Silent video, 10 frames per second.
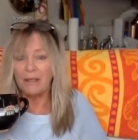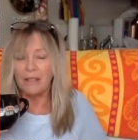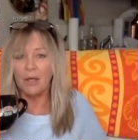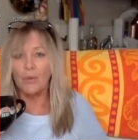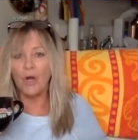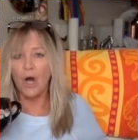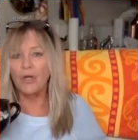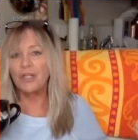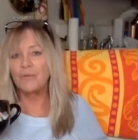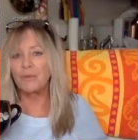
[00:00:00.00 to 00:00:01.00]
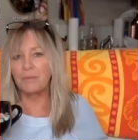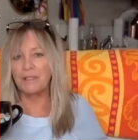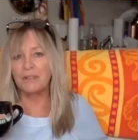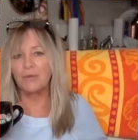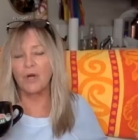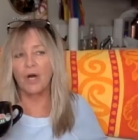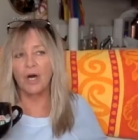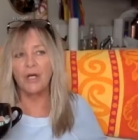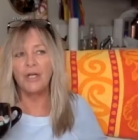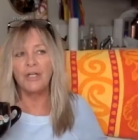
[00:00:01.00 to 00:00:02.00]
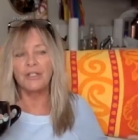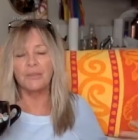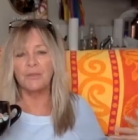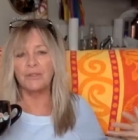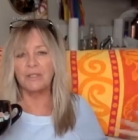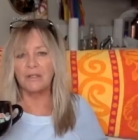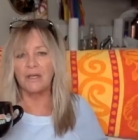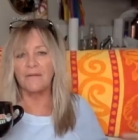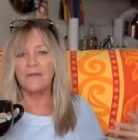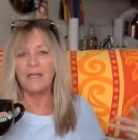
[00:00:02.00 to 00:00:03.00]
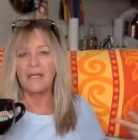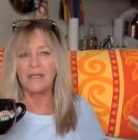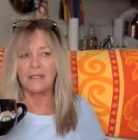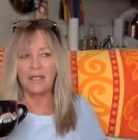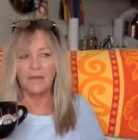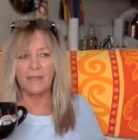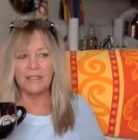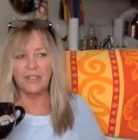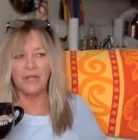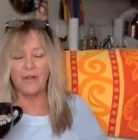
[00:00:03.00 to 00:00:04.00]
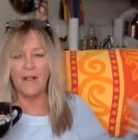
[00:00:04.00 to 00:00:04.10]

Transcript: You know, we're all human beings. We're all supposed to love and care about each other.